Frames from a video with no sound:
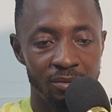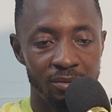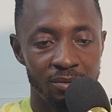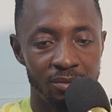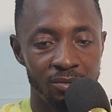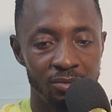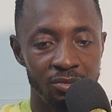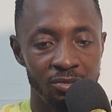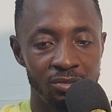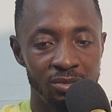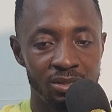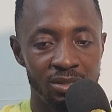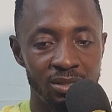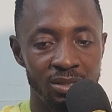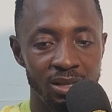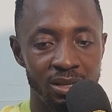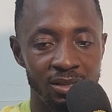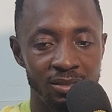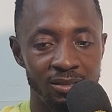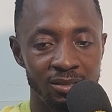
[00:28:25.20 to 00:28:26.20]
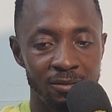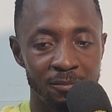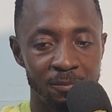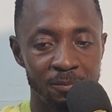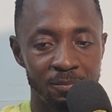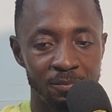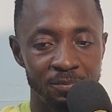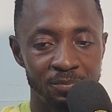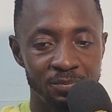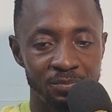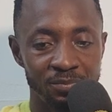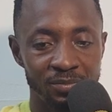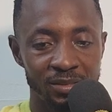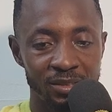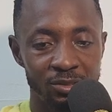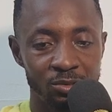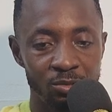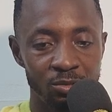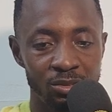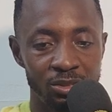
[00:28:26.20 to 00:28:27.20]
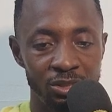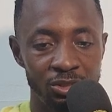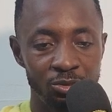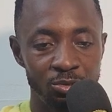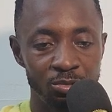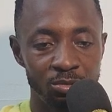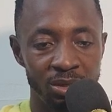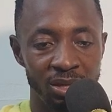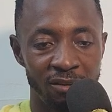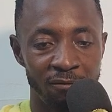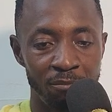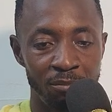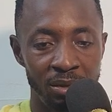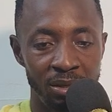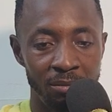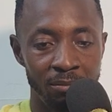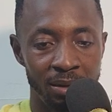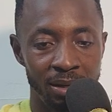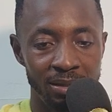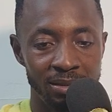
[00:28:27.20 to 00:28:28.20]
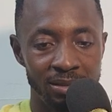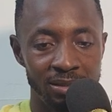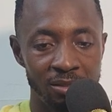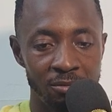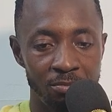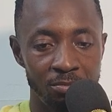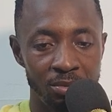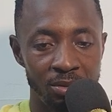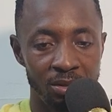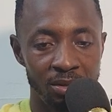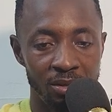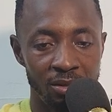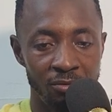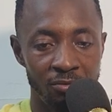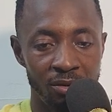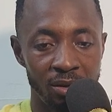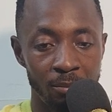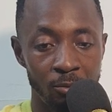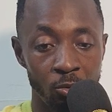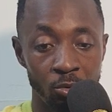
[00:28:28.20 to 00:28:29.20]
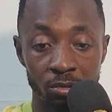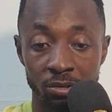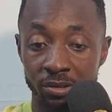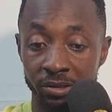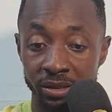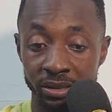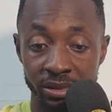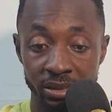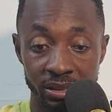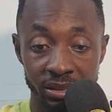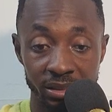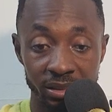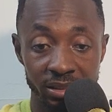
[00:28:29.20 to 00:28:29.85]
Did you see that? So this should have been my TP if I'm not greedy.